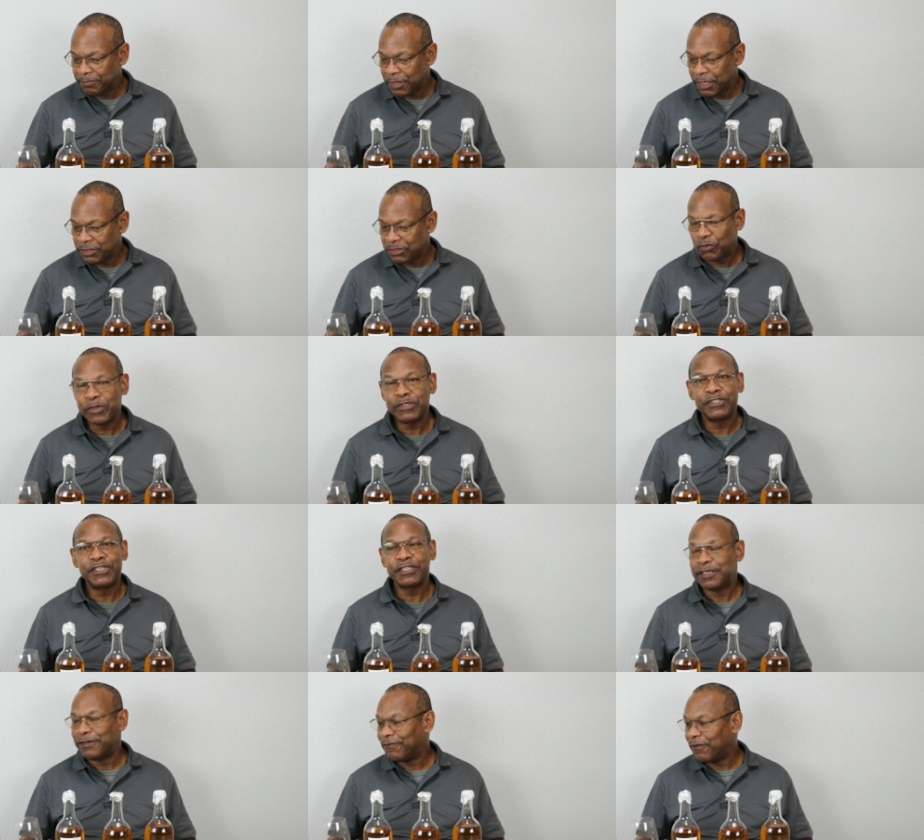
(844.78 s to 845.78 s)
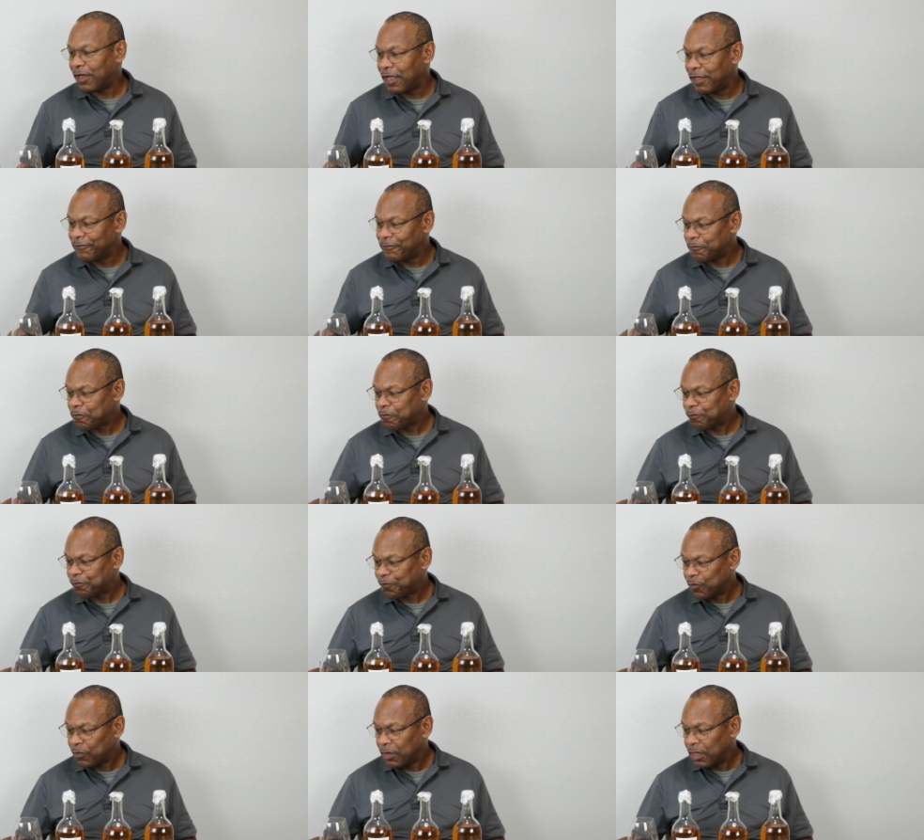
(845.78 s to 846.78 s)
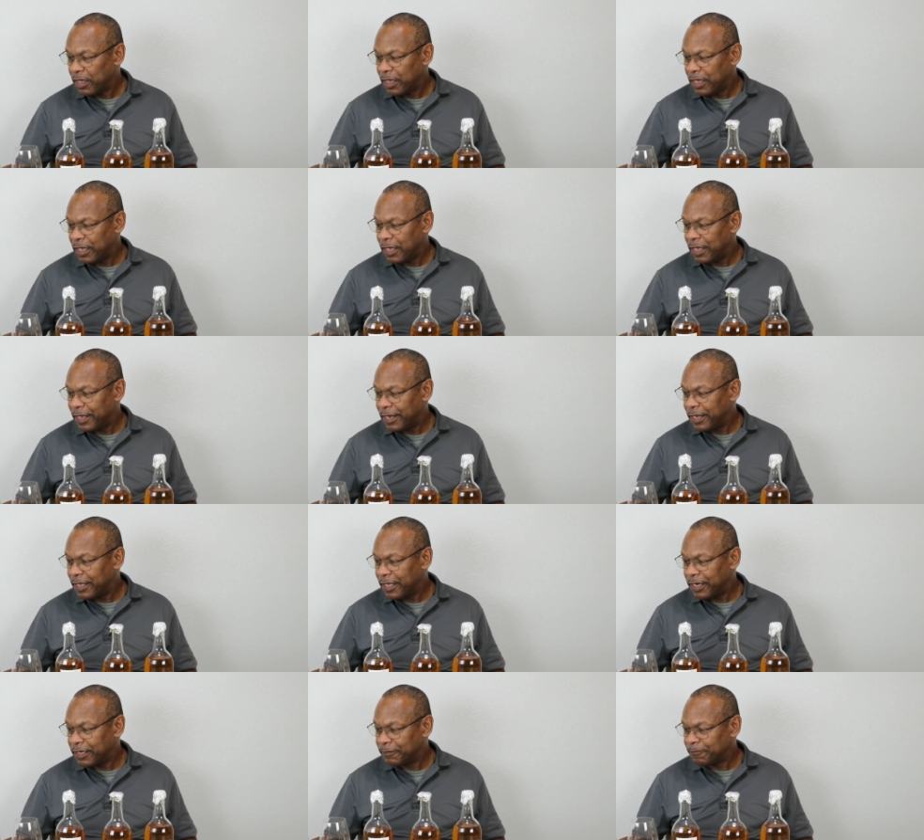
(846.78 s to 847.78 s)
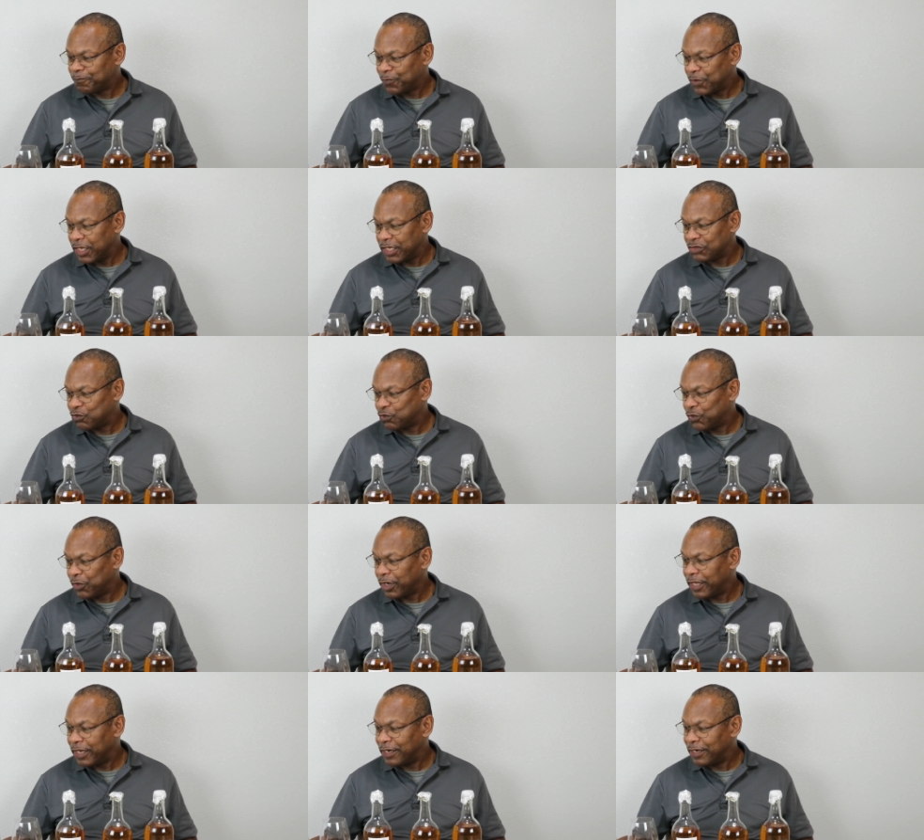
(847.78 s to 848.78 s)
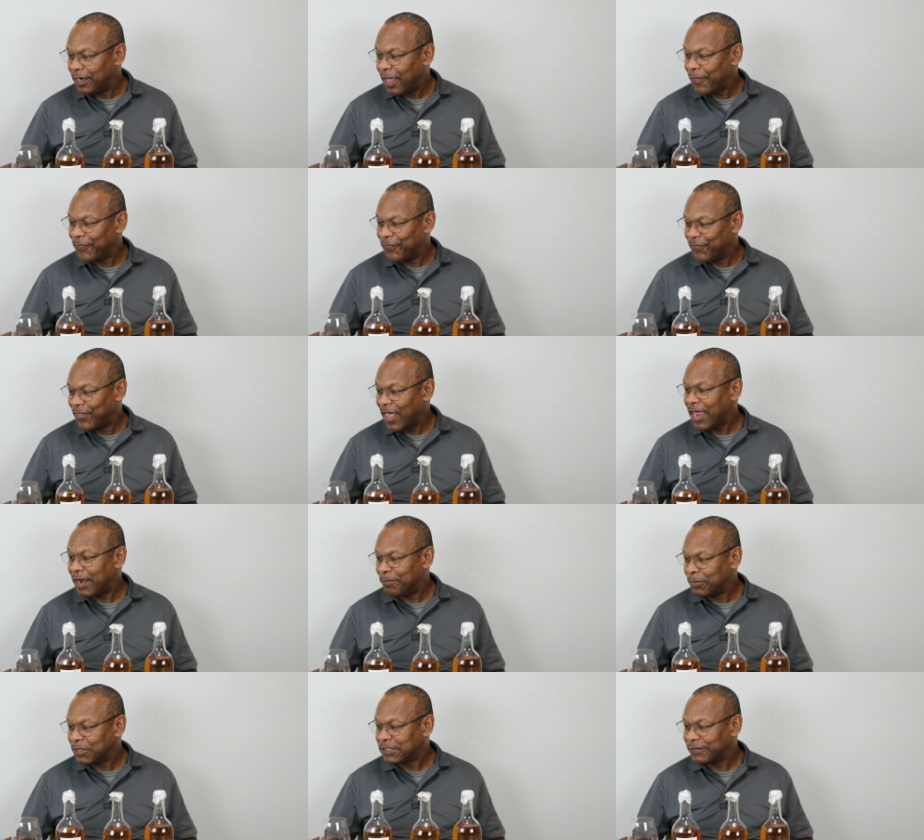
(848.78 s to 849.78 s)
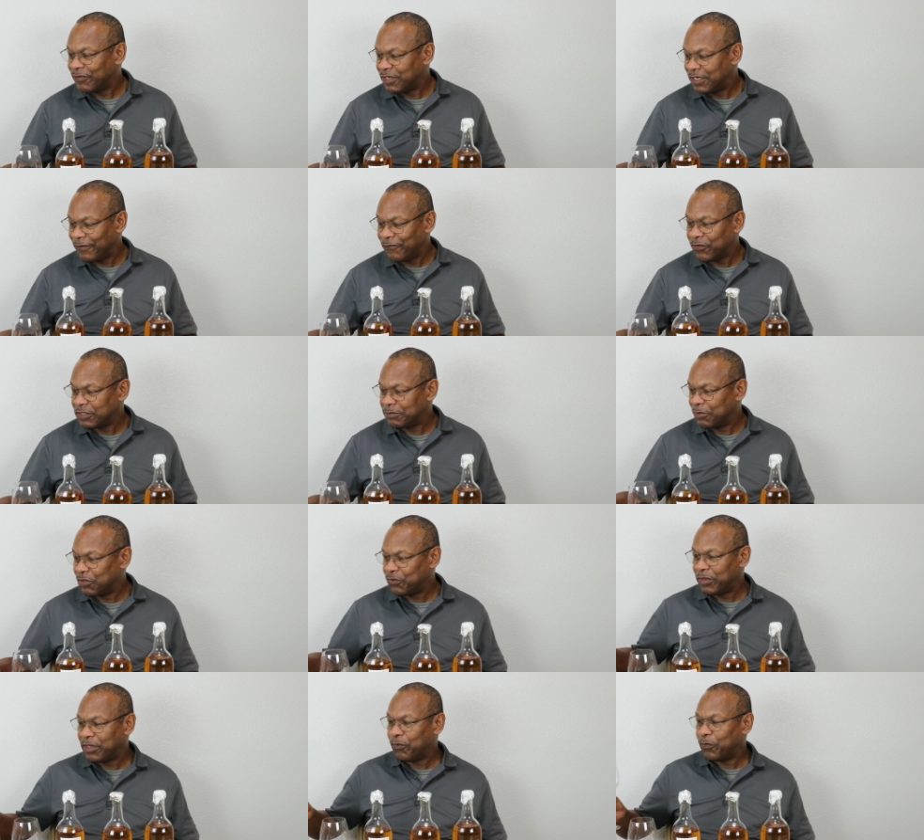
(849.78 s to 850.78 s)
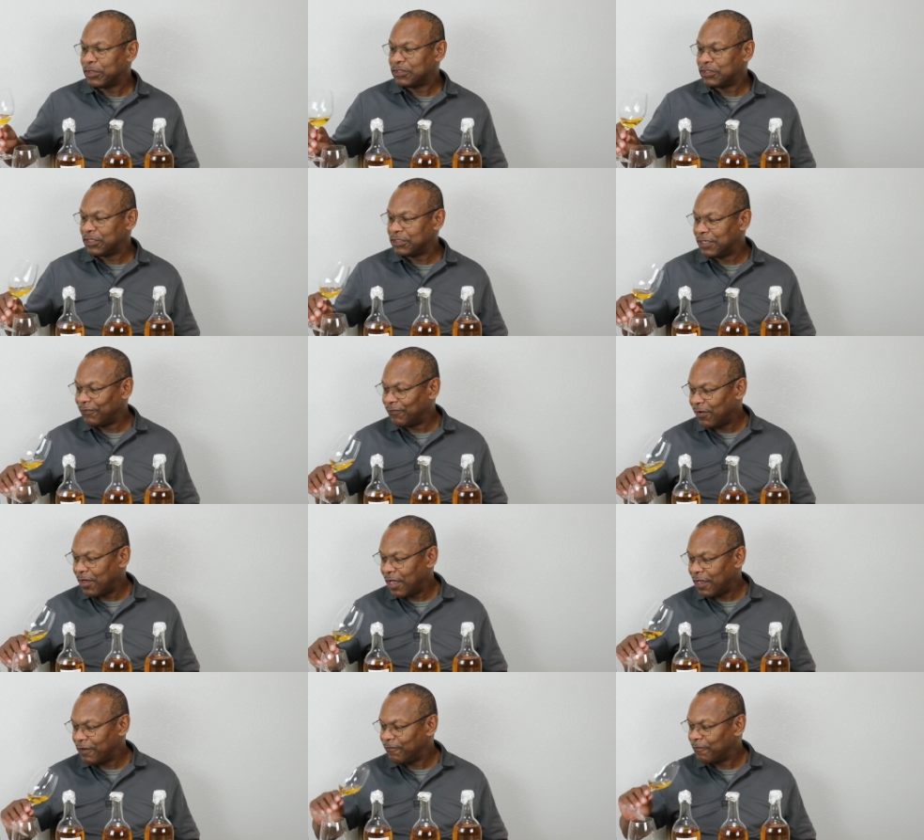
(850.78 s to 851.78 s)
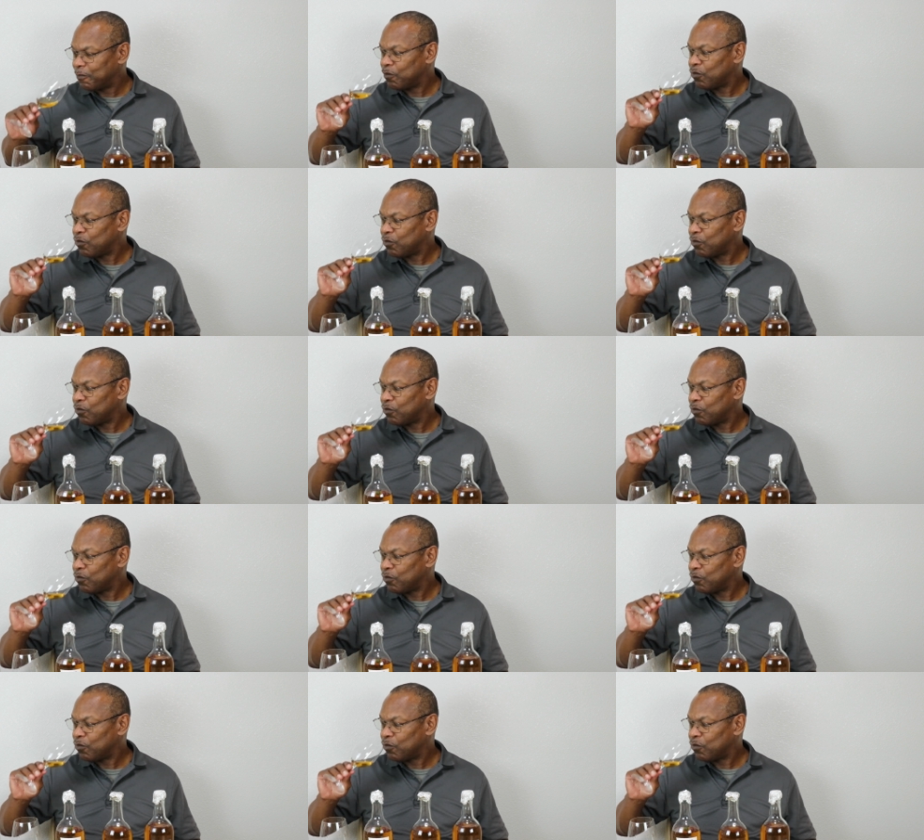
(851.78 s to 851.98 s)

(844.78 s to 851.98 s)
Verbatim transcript: 165, and it's really not that much of a difference between the 165